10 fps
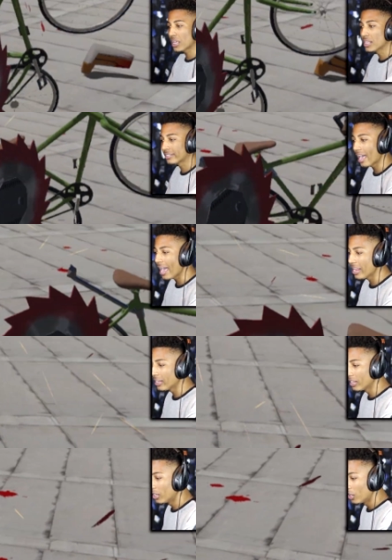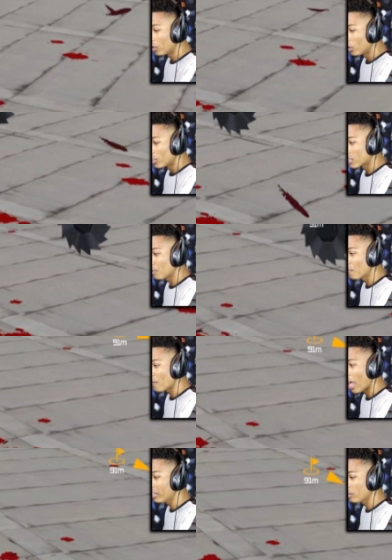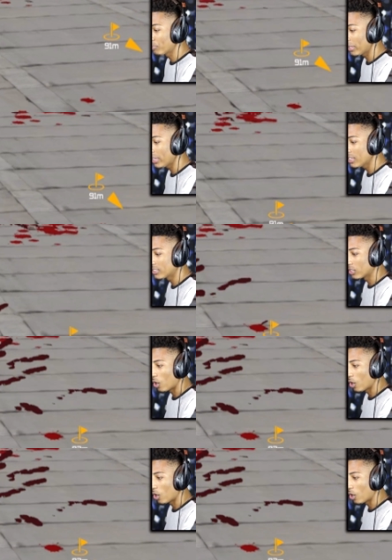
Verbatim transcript: son's head! Someone find it, please!